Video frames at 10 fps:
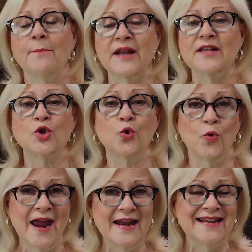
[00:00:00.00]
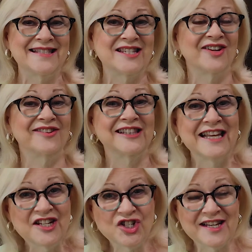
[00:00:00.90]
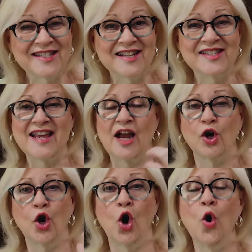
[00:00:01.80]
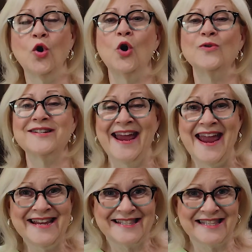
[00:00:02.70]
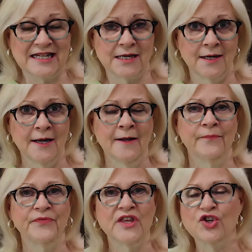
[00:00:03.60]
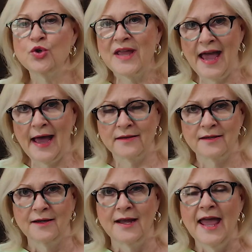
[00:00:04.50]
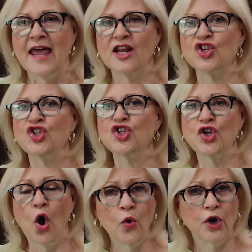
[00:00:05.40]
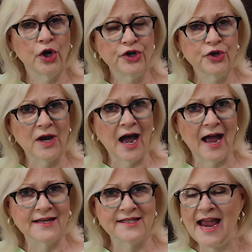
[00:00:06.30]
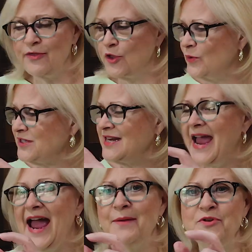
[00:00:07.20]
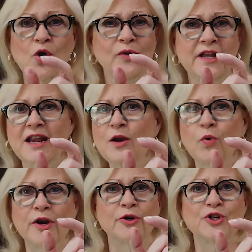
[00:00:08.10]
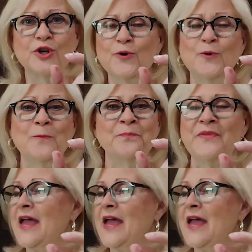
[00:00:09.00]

But it's great, it's delicious, it's that cocoa taste that you get. And it's so good, you guys. And those tabs, you only need one or two.